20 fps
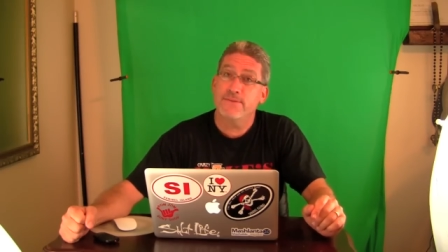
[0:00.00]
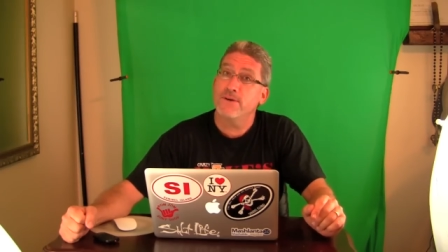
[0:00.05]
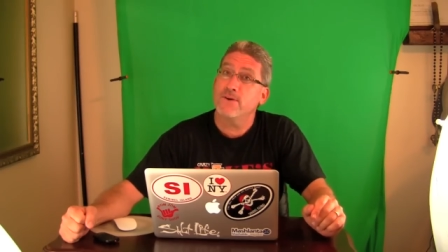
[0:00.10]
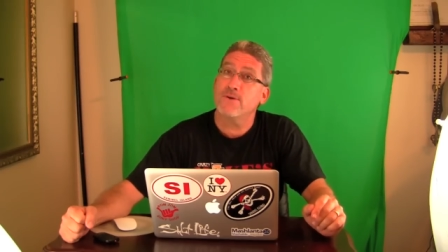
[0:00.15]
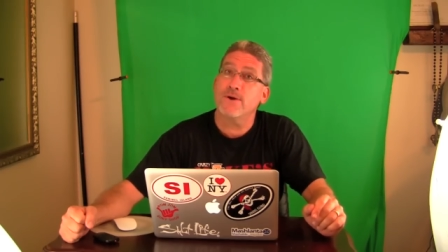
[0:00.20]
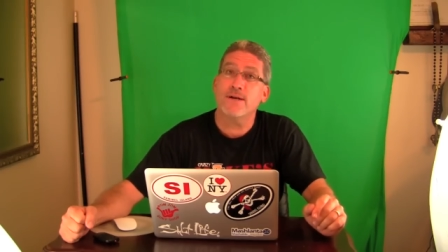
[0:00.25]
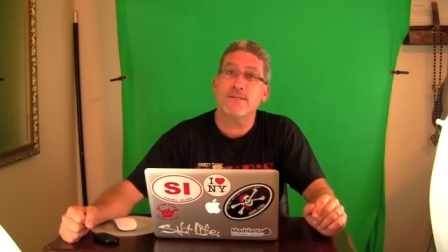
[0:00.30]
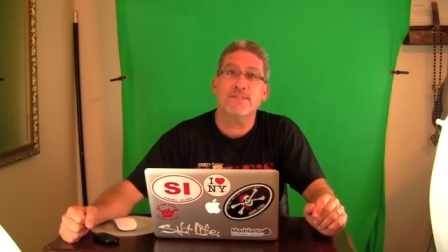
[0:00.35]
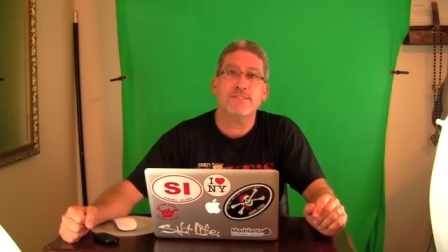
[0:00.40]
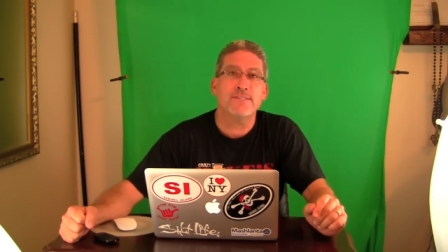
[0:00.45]

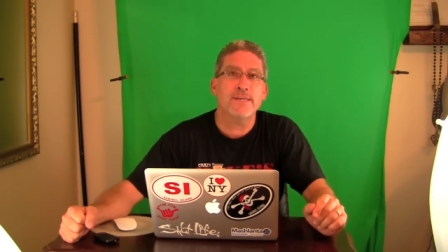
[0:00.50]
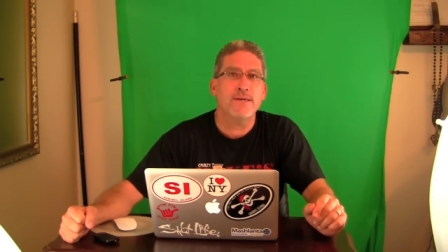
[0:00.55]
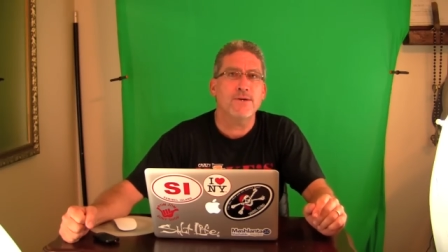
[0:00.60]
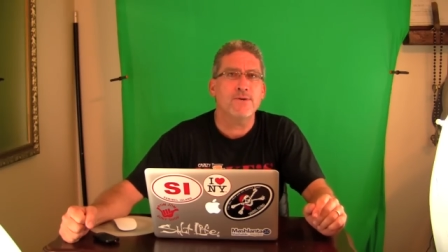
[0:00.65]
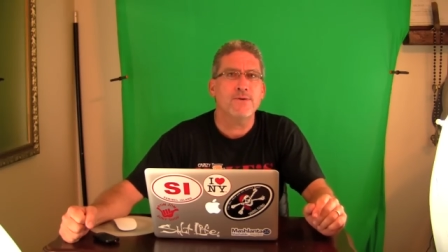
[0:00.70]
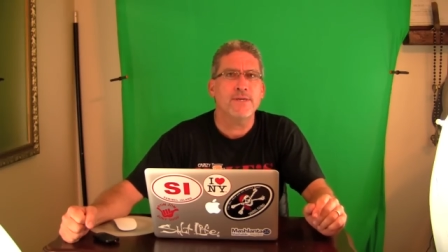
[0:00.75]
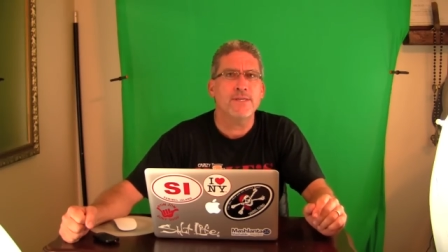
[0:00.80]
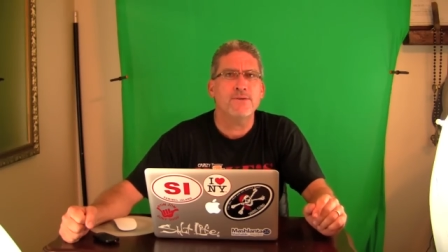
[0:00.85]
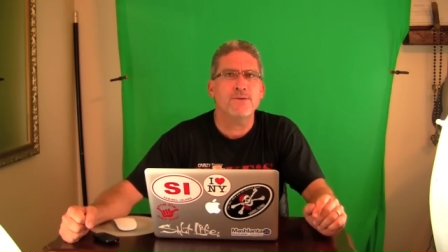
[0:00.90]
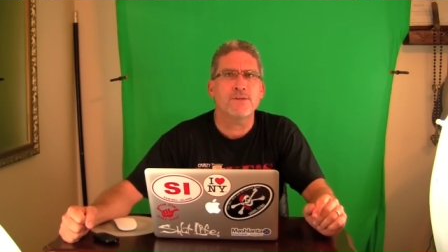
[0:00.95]
they're on
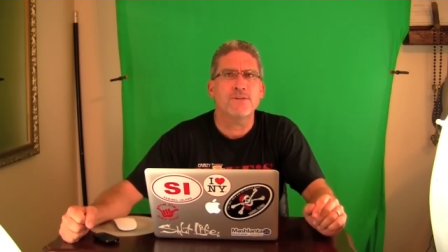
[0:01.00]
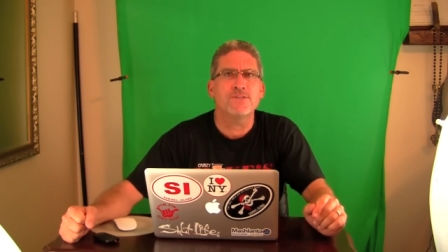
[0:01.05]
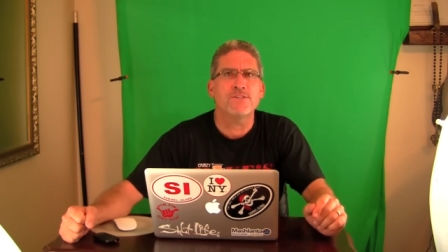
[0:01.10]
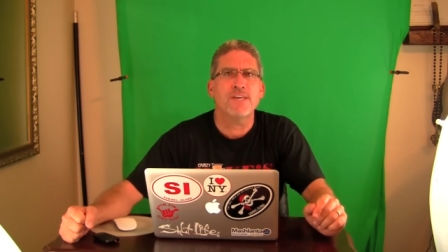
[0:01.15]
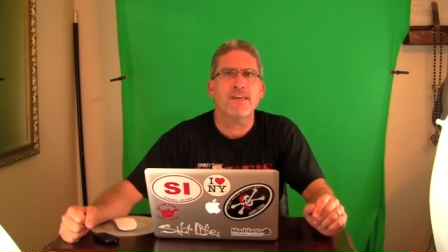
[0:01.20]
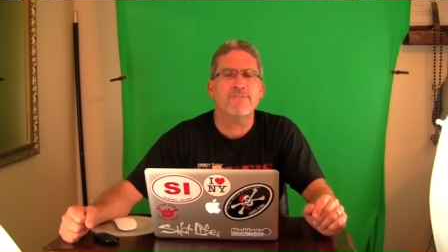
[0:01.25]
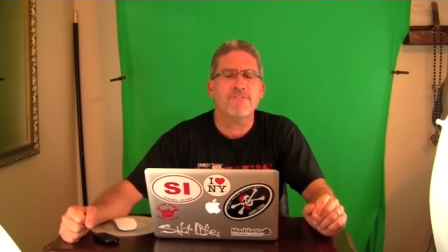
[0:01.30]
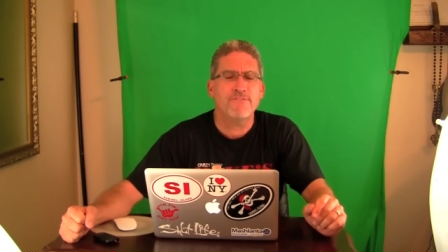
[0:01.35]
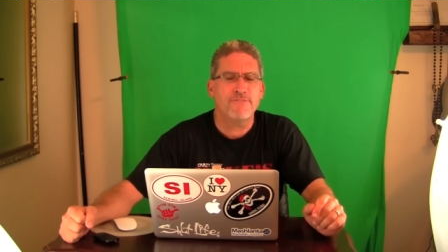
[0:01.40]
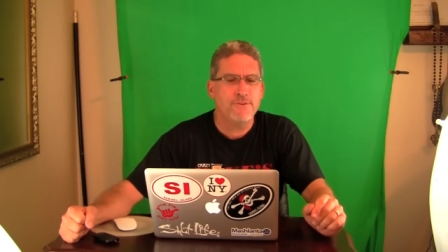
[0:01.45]
sale and you can
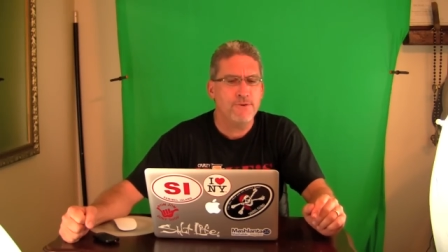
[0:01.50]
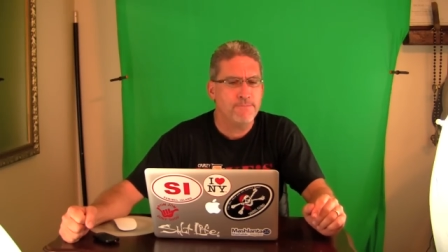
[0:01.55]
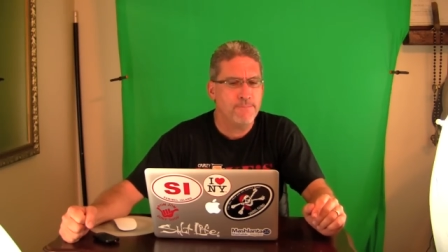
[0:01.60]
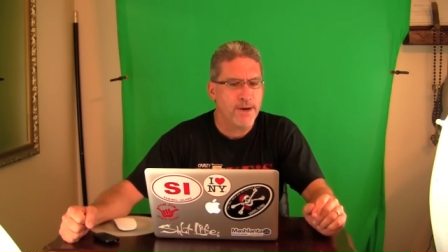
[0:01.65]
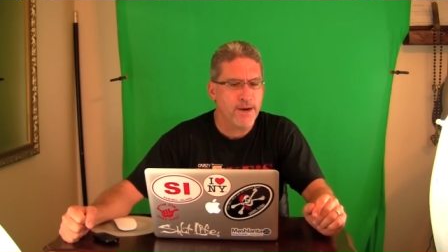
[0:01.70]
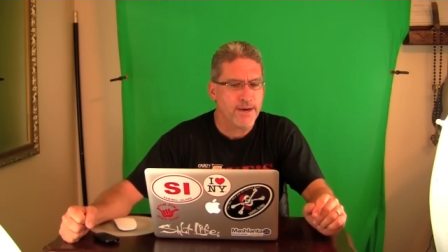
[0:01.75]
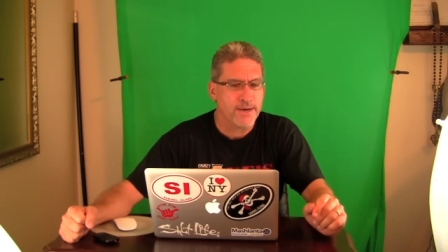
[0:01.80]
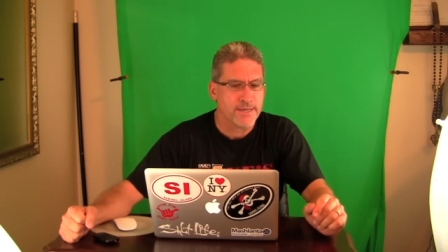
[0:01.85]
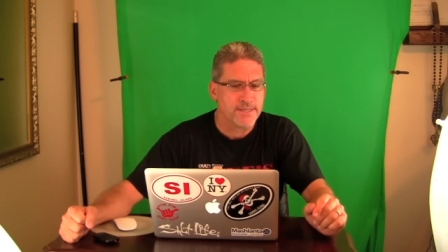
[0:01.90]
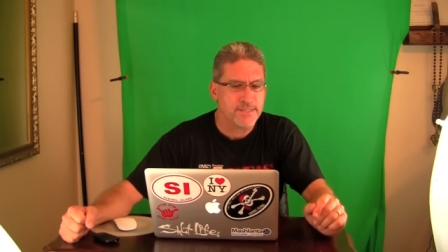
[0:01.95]
save a few
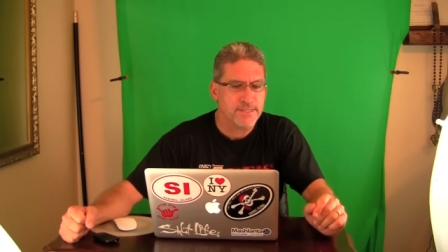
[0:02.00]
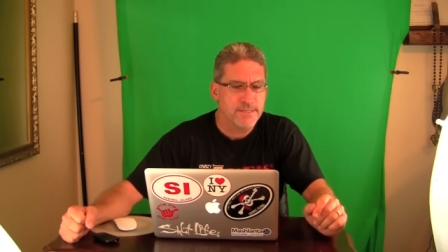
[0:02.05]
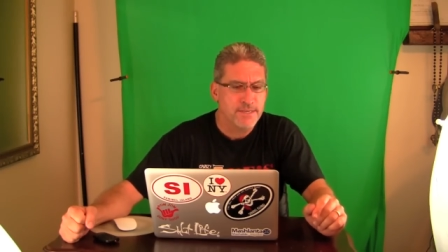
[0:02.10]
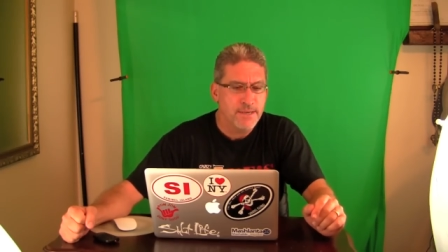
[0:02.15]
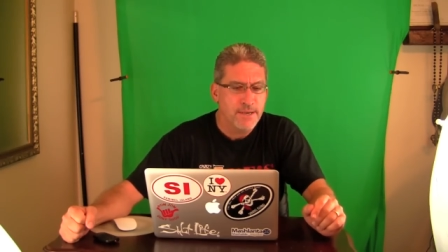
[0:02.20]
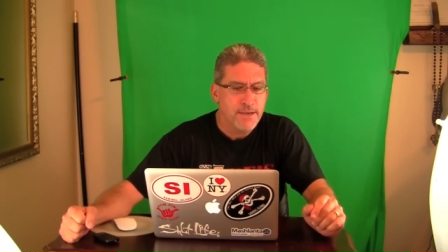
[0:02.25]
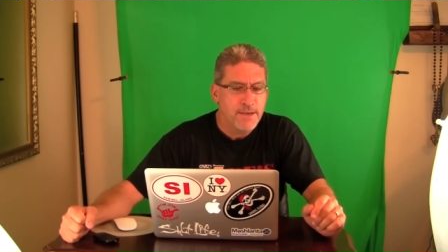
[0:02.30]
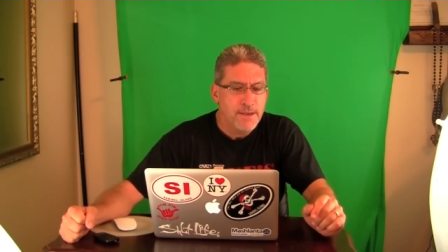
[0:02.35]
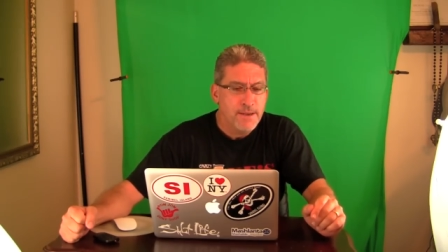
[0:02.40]
bucks